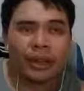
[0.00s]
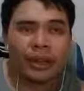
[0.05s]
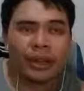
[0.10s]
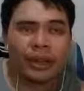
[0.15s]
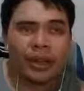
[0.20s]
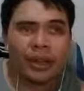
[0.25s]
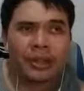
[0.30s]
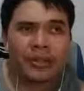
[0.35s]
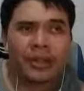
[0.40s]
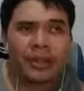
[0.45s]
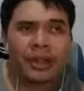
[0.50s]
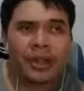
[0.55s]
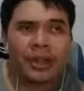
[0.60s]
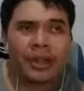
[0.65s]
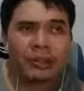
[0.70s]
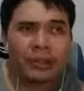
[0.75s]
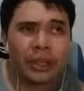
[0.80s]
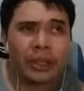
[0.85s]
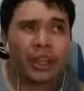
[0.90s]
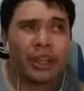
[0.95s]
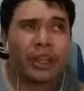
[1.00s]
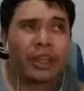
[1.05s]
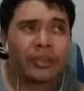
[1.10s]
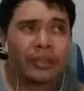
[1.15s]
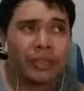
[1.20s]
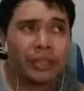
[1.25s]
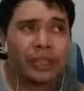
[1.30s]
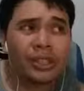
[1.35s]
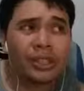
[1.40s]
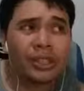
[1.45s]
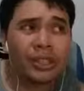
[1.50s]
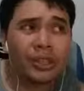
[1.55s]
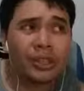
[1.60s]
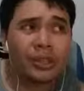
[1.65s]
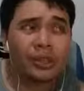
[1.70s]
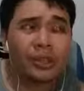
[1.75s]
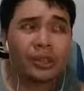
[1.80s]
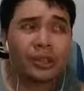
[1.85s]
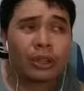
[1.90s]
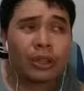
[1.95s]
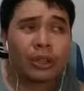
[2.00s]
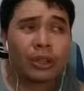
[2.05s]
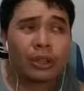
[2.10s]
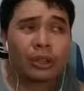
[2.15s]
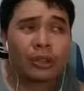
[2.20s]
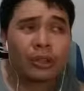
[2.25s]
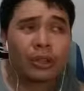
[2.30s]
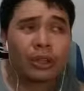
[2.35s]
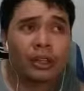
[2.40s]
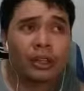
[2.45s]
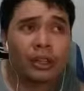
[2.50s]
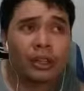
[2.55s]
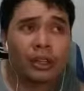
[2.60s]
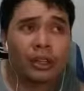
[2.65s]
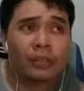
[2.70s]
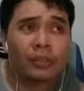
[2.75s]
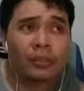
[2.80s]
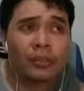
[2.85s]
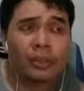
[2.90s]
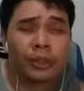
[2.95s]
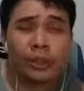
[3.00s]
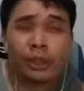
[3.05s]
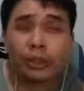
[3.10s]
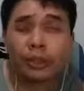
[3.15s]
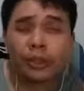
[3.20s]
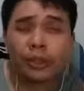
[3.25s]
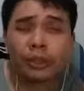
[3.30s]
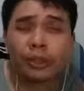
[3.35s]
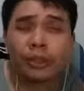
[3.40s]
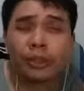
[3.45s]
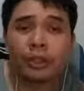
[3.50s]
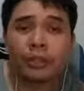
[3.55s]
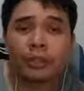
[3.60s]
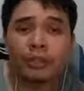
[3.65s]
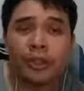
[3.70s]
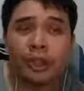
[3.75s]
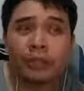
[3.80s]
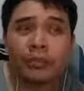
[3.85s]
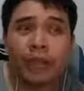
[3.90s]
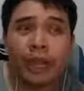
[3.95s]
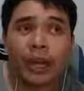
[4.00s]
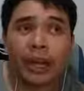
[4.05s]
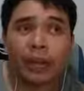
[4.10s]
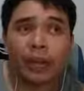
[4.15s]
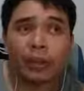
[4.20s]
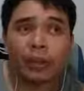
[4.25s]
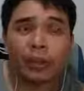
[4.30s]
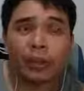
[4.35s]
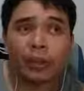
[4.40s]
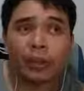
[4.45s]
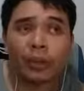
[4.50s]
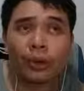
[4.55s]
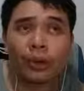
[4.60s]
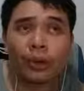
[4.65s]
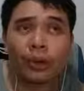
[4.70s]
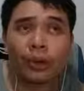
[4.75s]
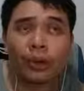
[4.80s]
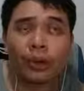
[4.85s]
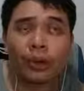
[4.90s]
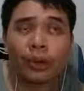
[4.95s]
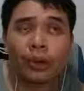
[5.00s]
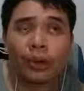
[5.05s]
And then we have this thing called customer feedback, or